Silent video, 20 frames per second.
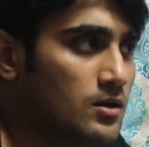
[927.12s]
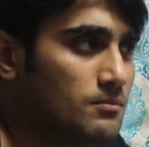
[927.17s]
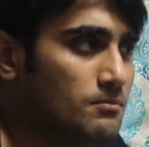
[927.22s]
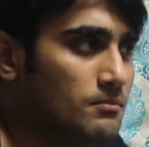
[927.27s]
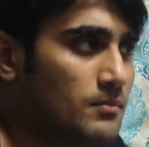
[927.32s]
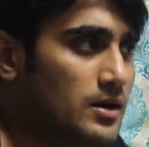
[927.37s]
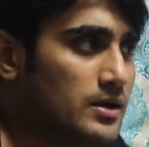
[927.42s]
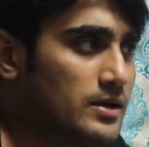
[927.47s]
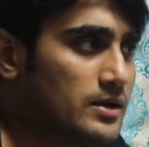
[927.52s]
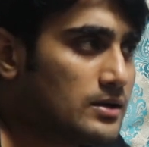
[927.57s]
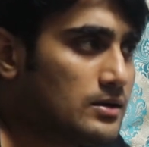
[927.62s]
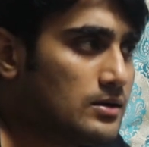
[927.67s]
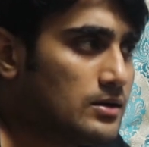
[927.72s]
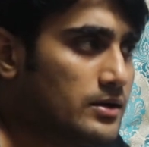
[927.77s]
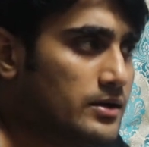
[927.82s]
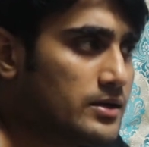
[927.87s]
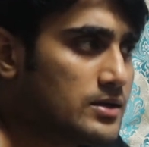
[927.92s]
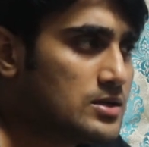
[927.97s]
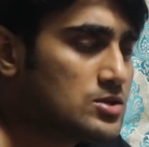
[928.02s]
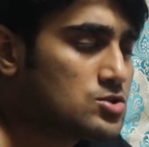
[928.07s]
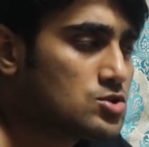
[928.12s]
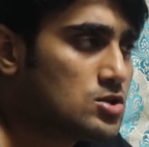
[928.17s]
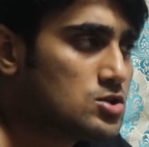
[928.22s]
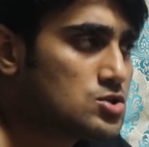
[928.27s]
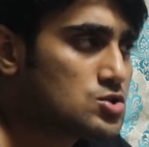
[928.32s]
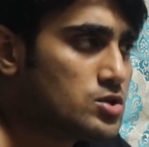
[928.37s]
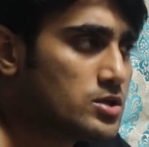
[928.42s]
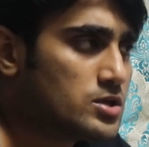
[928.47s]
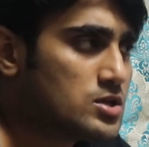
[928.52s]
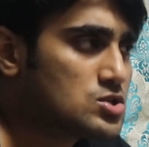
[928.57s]
But it
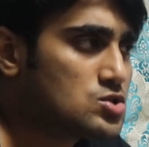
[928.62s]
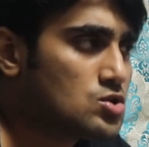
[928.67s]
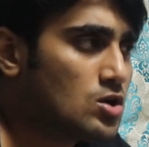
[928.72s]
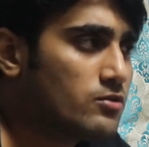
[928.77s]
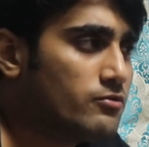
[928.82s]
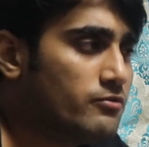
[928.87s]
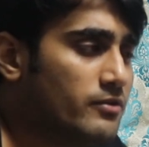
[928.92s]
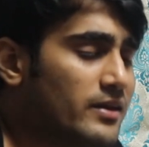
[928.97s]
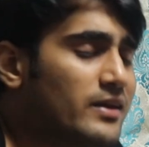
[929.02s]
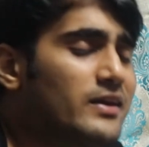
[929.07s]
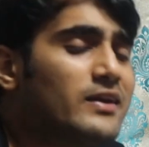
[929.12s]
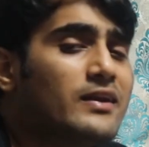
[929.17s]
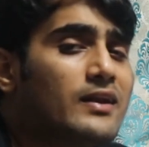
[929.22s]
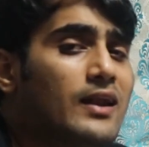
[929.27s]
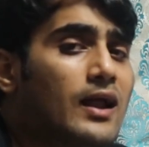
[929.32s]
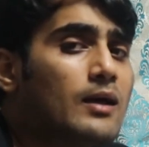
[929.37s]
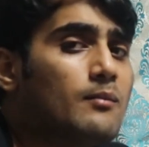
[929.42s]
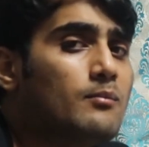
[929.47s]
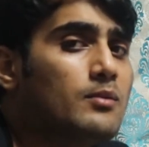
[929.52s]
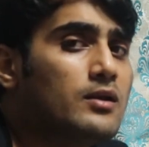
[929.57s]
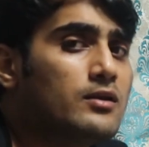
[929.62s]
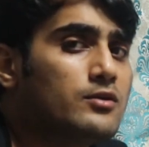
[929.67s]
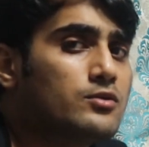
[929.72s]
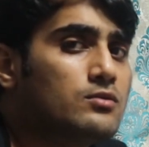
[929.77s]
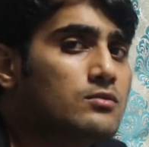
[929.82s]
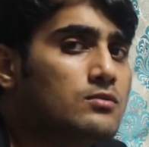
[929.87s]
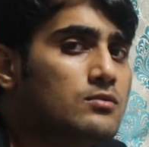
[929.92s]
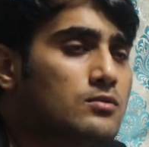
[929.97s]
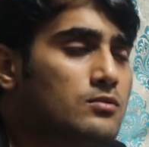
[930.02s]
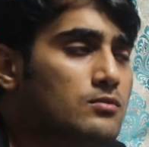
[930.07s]
is not very reliable.
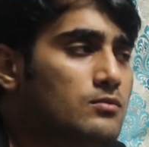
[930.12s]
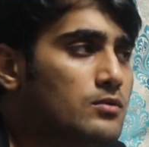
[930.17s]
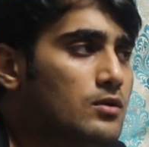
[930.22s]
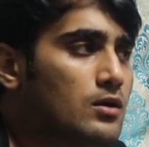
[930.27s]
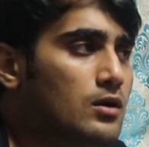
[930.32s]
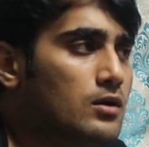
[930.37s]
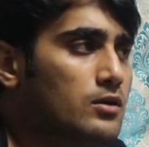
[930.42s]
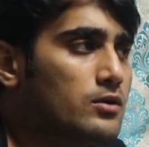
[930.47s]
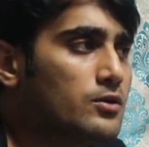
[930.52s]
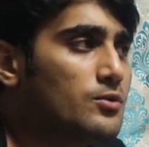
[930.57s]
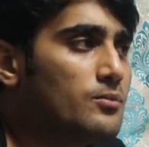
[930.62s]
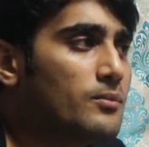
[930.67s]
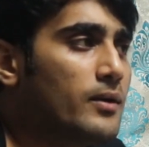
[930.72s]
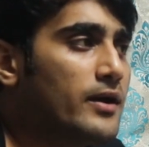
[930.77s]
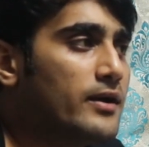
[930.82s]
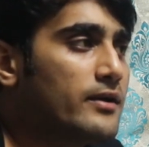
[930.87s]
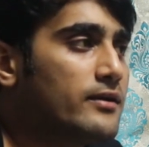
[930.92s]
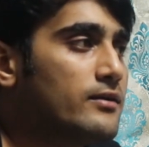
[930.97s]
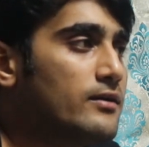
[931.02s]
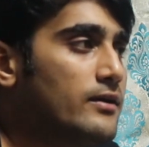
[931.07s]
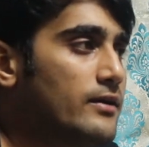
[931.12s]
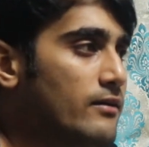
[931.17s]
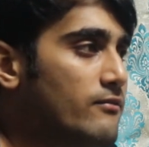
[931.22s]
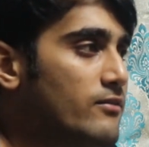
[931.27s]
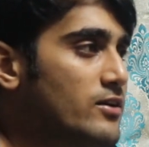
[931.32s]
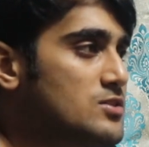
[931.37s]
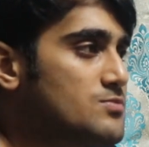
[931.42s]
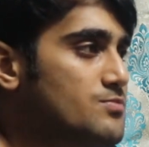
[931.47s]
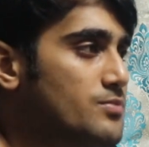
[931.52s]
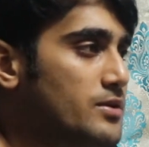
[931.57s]
You might
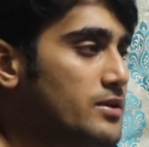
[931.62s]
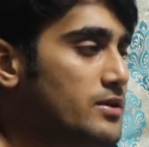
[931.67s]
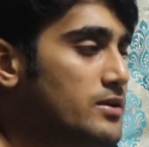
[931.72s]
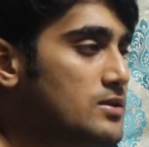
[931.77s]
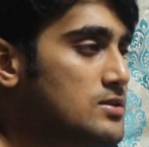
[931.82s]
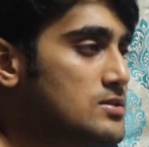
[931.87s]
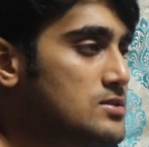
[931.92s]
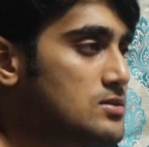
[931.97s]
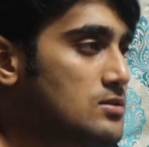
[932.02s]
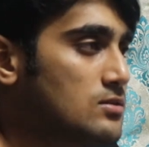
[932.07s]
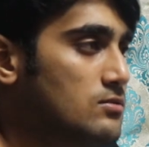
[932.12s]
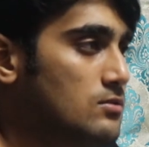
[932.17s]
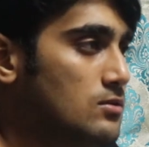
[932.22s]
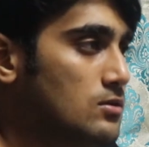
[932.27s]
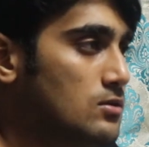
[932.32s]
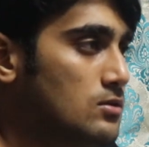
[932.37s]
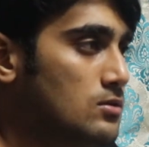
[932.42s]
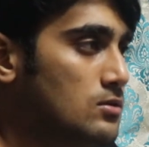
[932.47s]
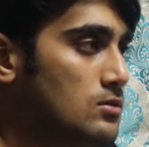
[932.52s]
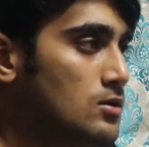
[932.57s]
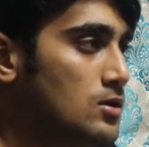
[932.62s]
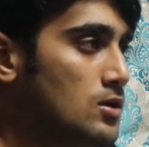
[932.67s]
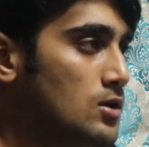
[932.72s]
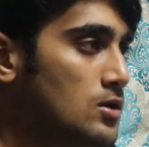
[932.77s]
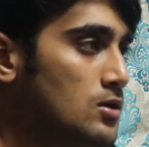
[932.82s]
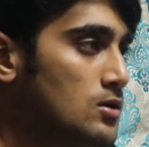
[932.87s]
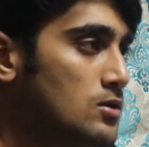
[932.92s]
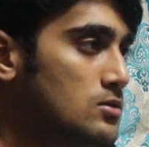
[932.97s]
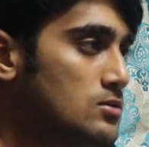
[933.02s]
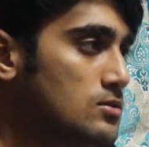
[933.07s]
have experienced
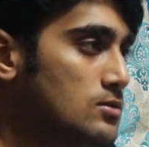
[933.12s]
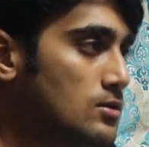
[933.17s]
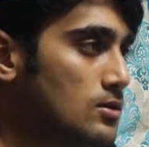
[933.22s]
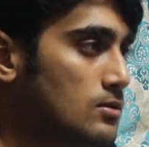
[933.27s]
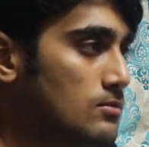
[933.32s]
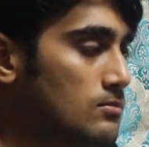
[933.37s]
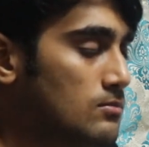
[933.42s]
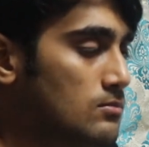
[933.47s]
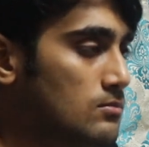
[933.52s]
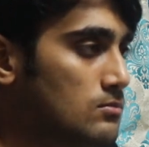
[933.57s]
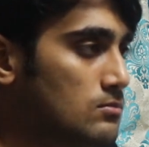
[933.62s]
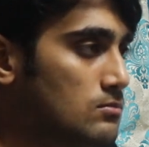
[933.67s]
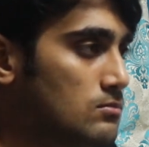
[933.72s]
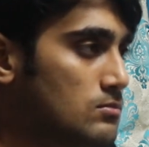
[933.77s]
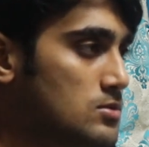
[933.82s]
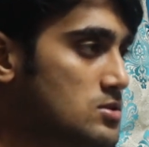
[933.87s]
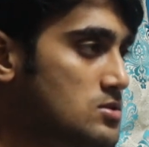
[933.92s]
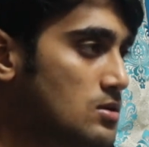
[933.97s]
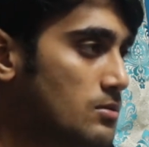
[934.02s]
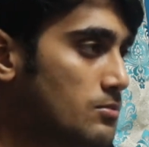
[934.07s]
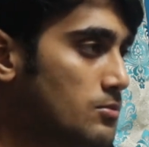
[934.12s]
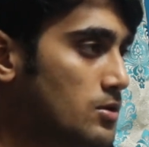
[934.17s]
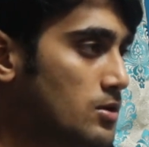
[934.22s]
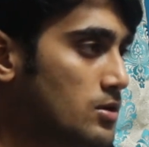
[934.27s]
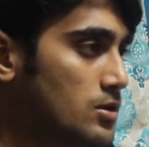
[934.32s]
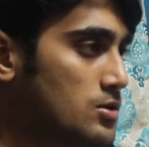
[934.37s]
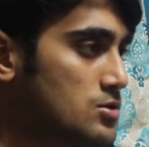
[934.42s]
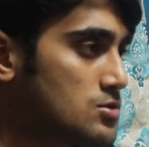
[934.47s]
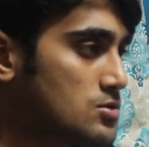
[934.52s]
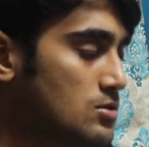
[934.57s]
some
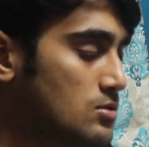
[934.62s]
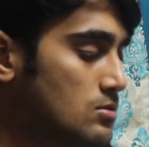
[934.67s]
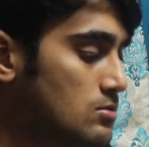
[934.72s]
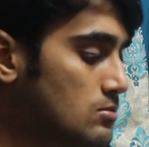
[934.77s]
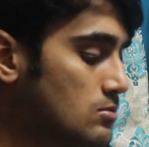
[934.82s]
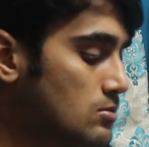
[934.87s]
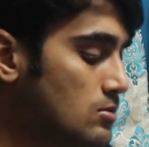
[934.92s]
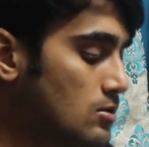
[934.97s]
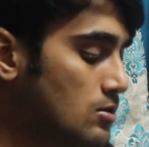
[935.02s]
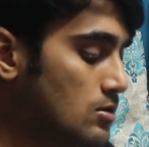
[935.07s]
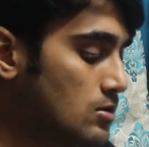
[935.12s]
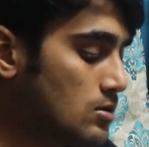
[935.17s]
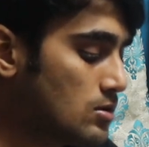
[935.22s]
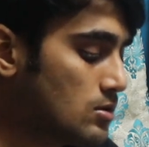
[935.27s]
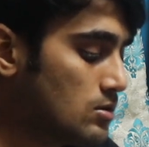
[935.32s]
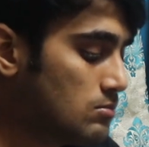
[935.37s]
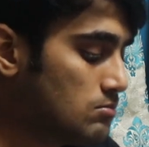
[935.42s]
miscommunication or